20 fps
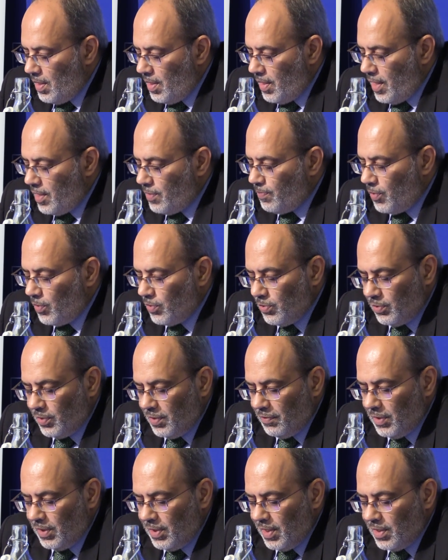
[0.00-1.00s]
land
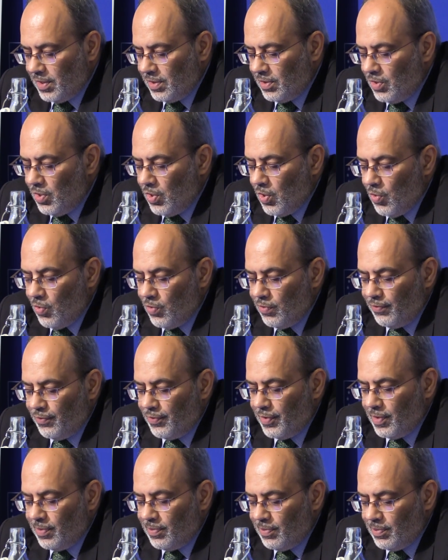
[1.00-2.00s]
productivity has grown
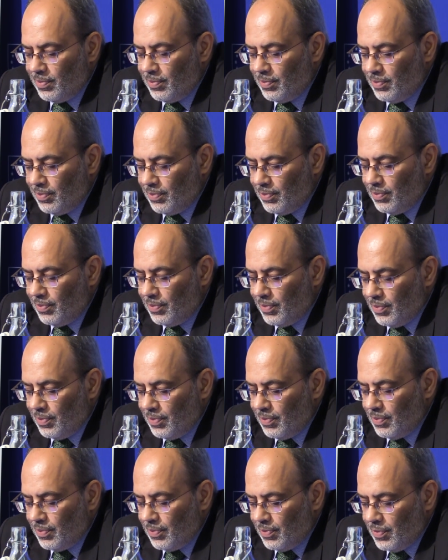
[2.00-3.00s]
from
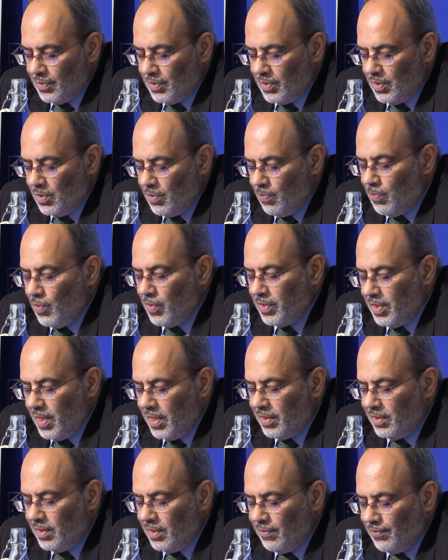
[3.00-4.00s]

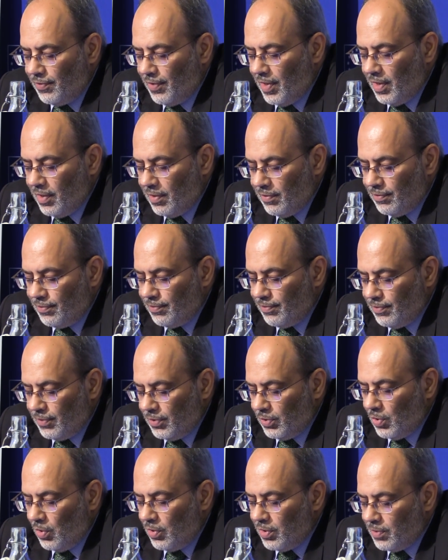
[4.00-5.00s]
0.95
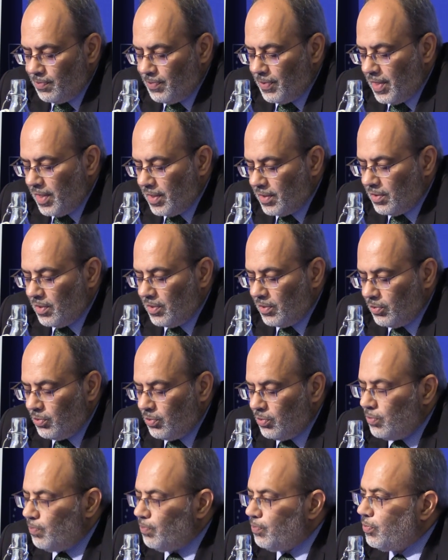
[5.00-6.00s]
tons per hectare
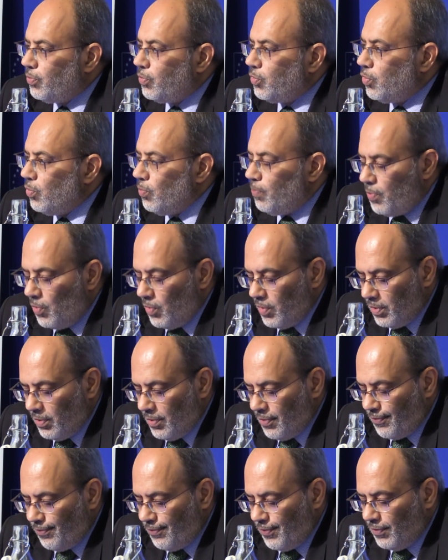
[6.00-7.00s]
to
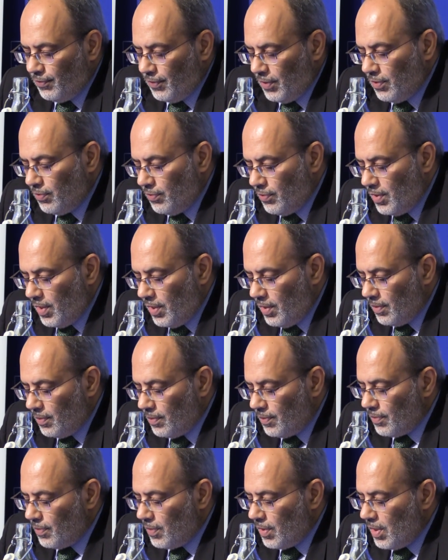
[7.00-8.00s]
2.53
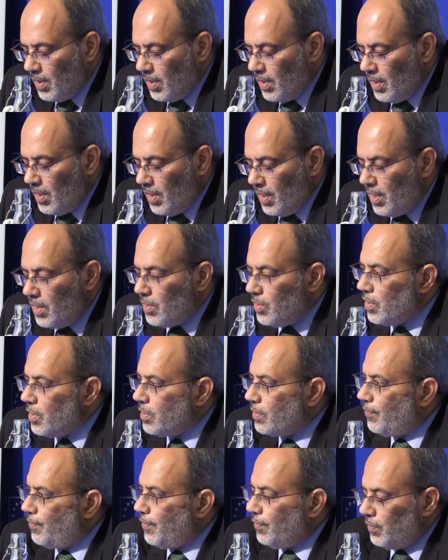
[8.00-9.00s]
in
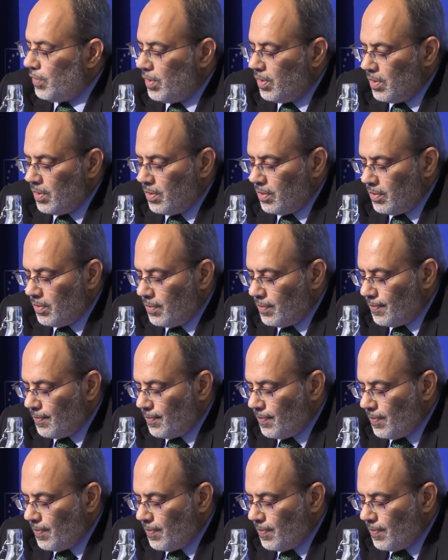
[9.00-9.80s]
just 50 years.